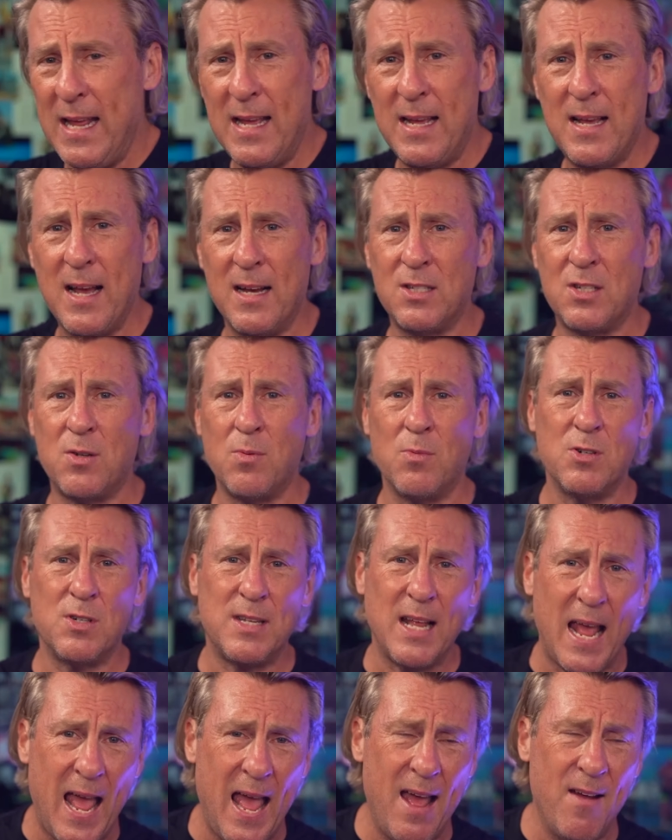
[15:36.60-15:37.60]
ready
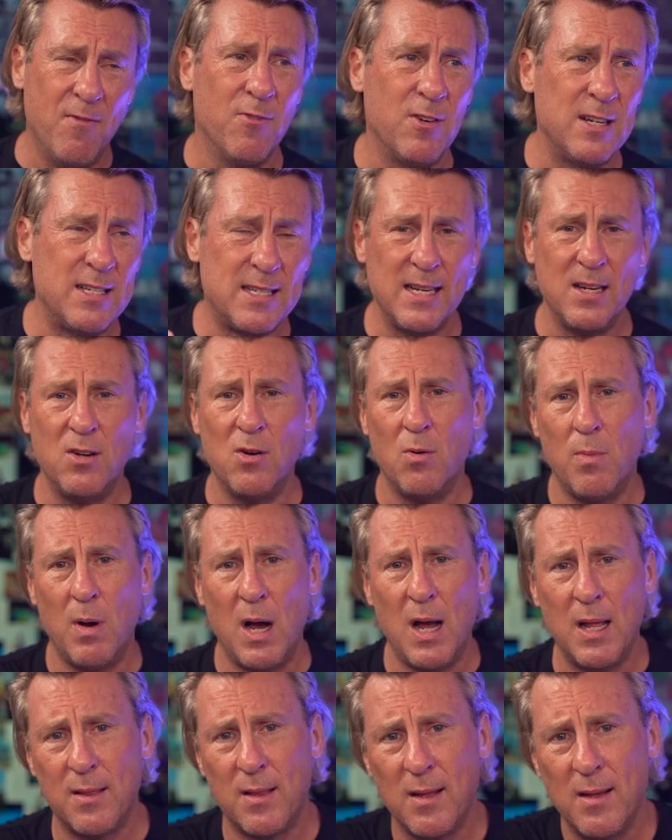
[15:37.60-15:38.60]
customers every single
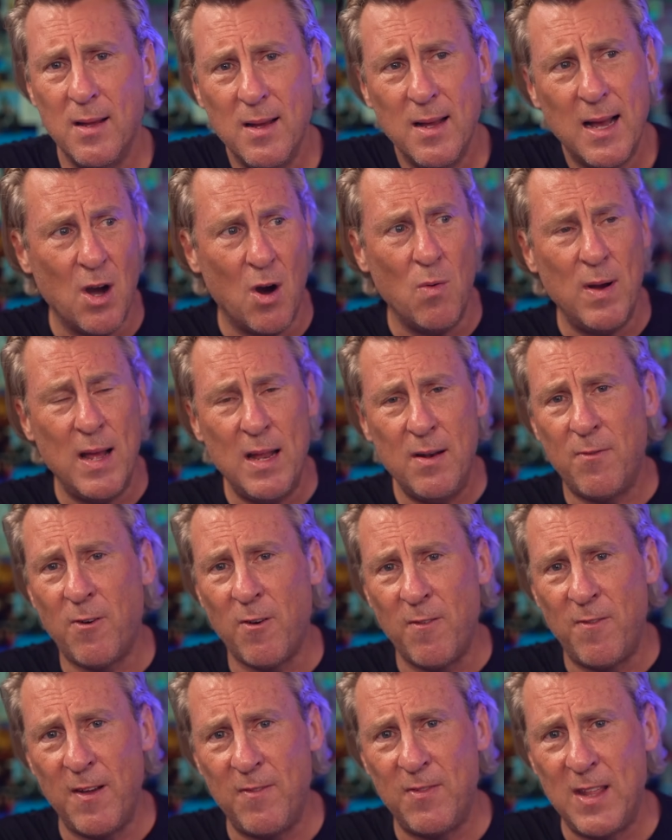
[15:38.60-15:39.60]
month. I'd go in
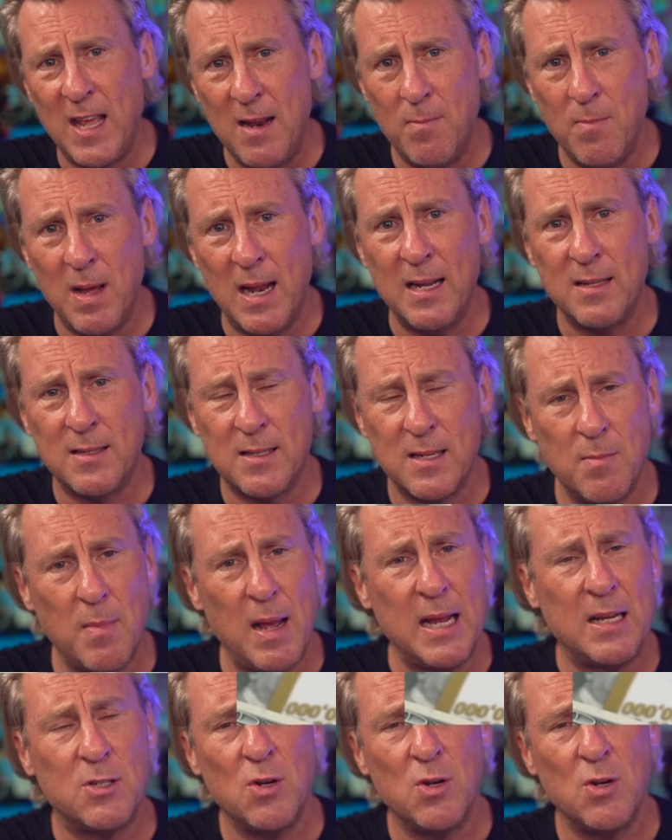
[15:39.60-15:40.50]
for 15 minutes and